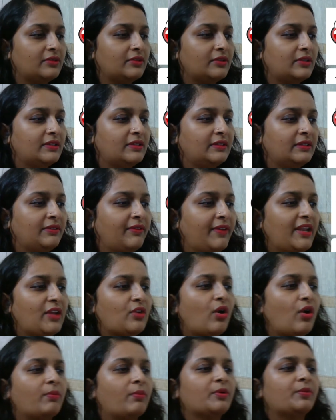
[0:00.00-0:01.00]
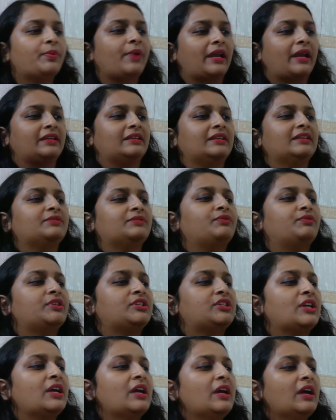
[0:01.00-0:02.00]
So this is a very common practice
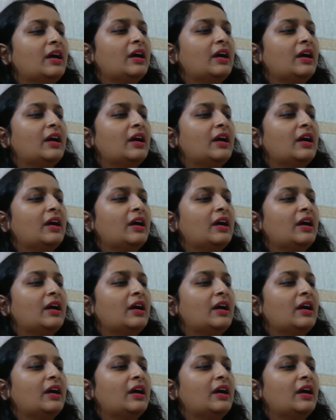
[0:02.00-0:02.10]
which